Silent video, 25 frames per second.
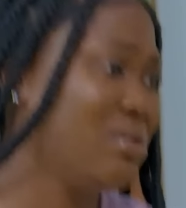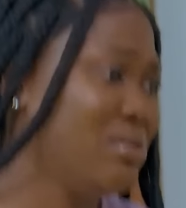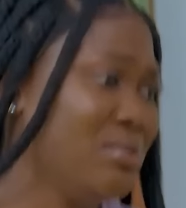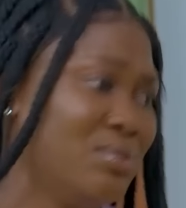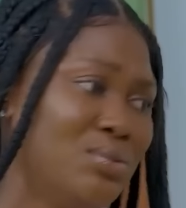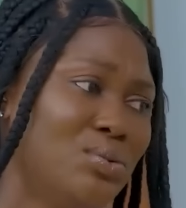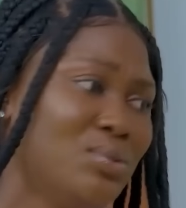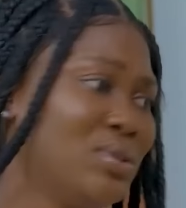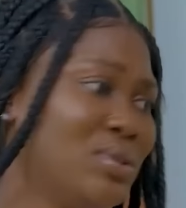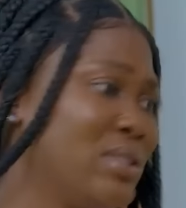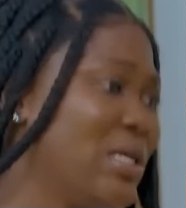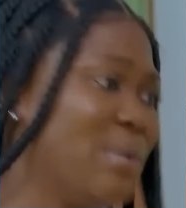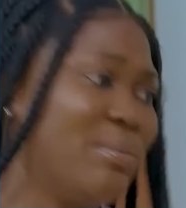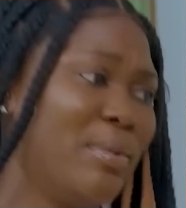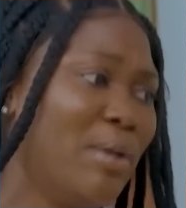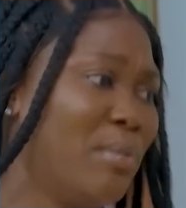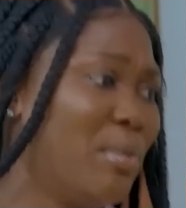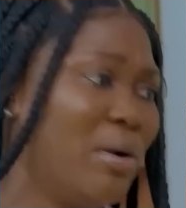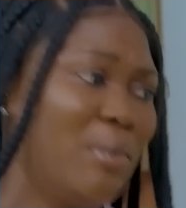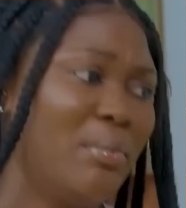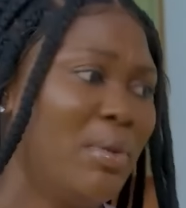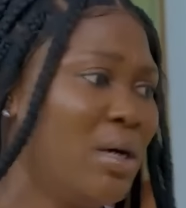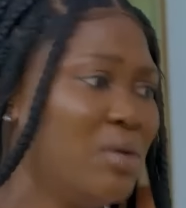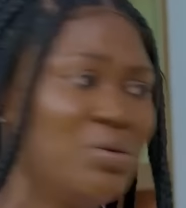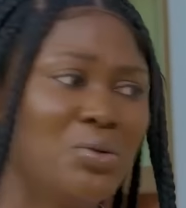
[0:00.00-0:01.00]
Don't tell my
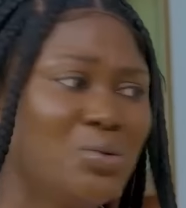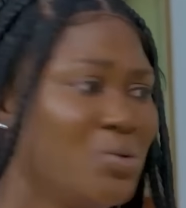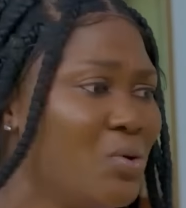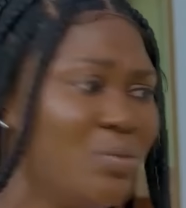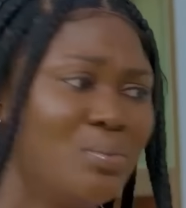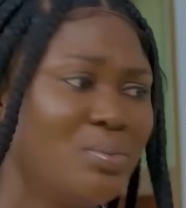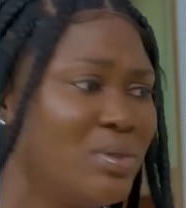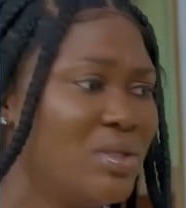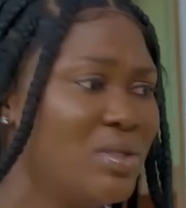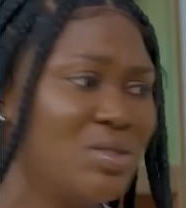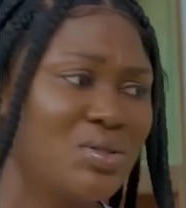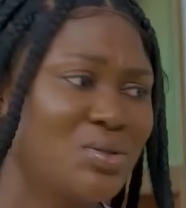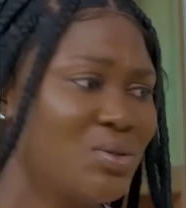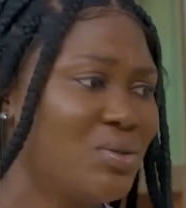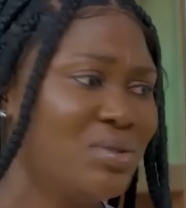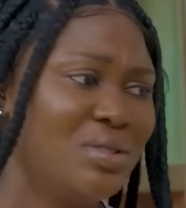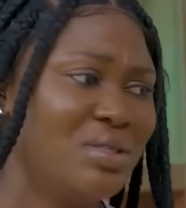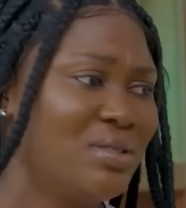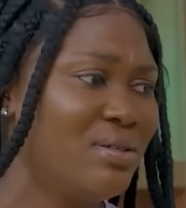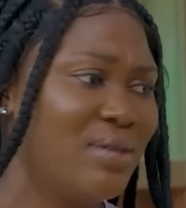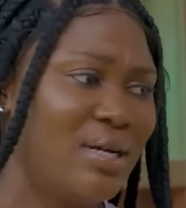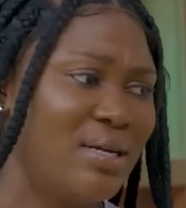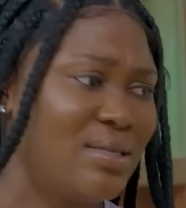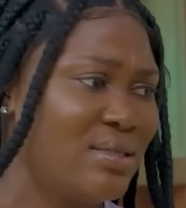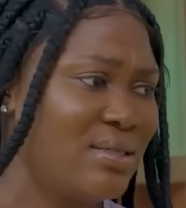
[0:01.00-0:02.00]
mama. I don't go bring Sunday
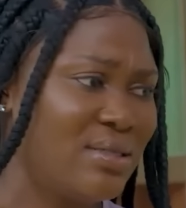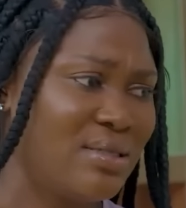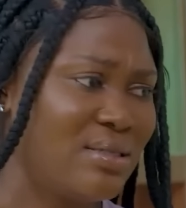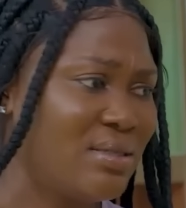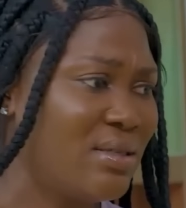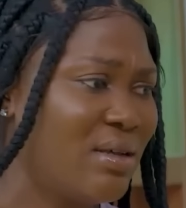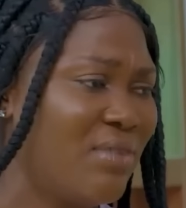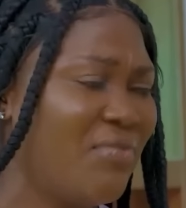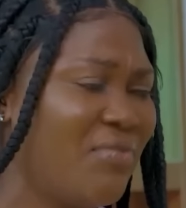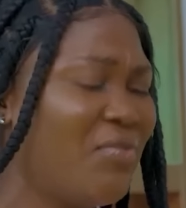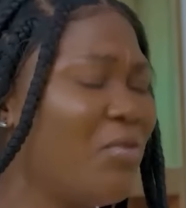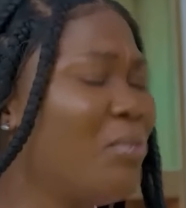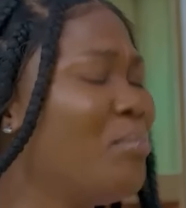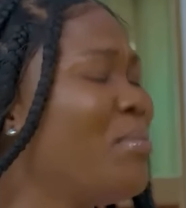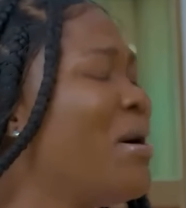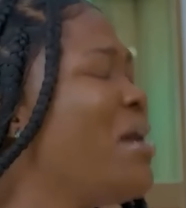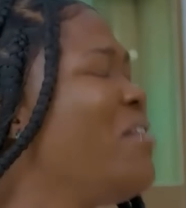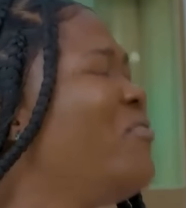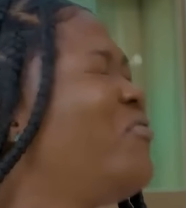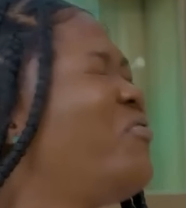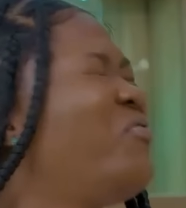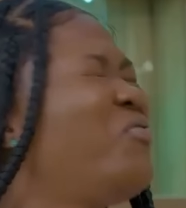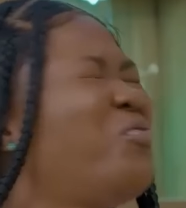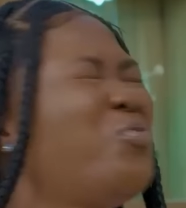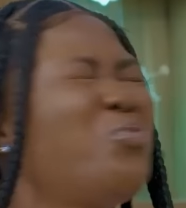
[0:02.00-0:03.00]
rice for my
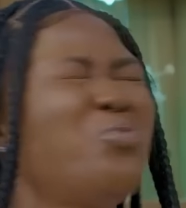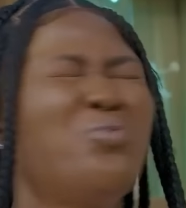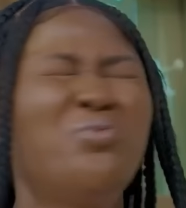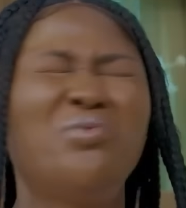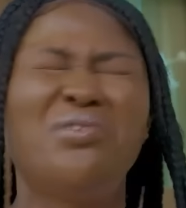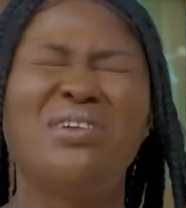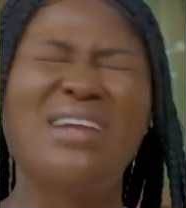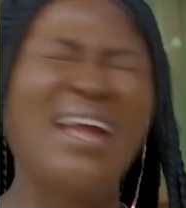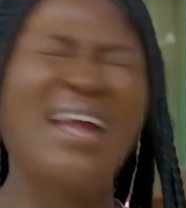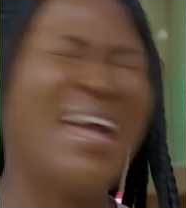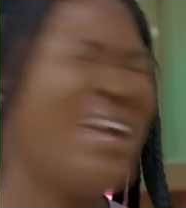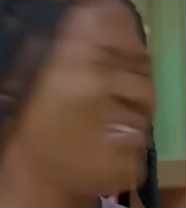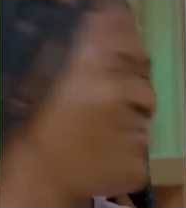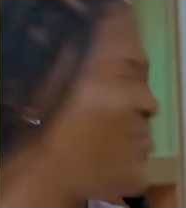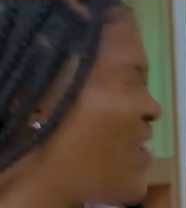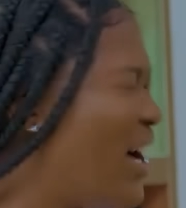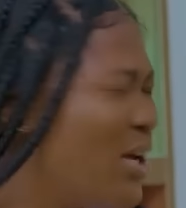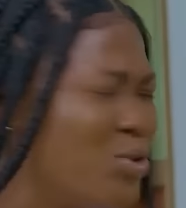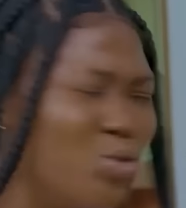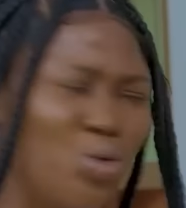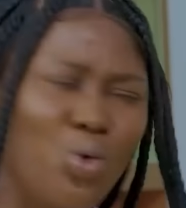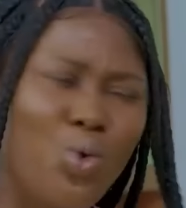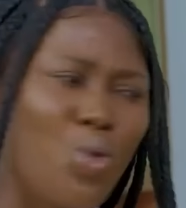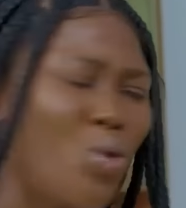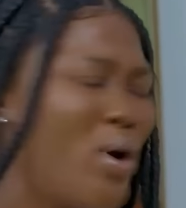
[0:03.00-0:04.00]
full life. I
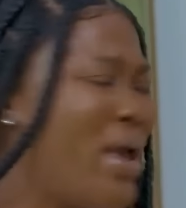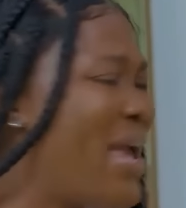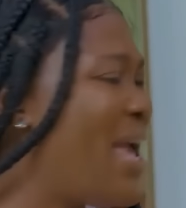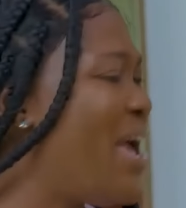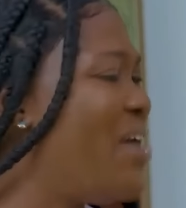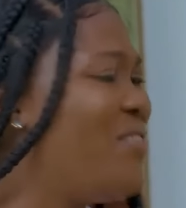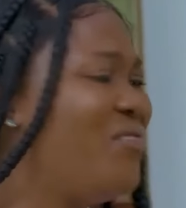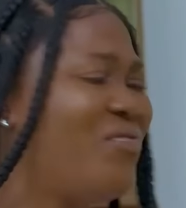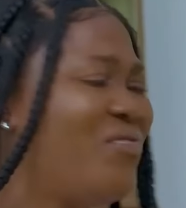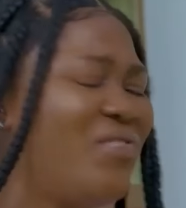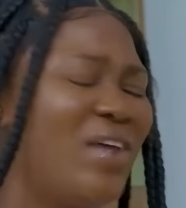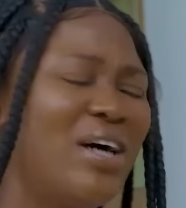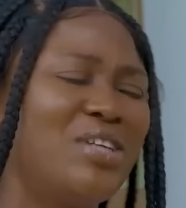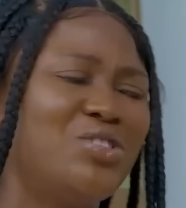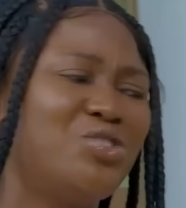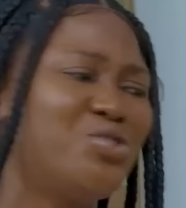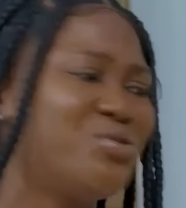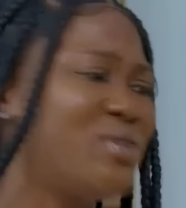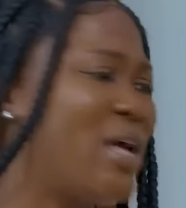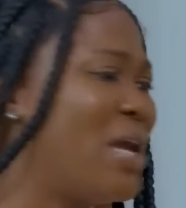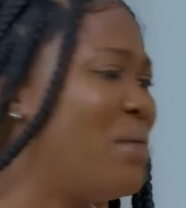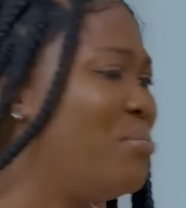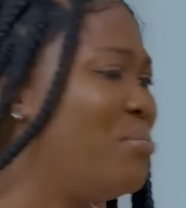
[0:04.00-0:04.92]
don't go ever try